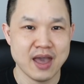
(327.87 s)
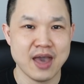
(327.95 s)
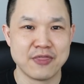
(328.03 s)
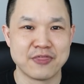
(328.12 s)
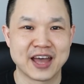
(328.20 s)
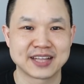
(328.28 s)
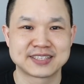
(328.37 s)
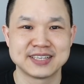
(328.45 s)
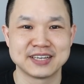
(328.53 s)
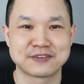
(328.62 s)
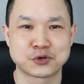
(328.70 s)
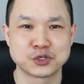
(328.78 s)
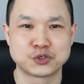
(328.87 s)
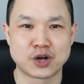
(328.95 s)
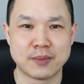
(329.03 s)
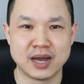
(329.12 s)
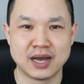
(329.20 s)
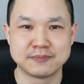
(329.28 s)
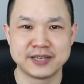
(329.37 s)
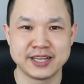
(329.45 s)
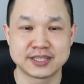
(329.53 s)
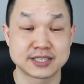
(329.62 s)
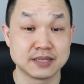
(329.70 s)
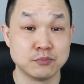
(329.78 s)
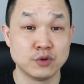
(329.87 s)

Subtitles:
And that's it for drama updates.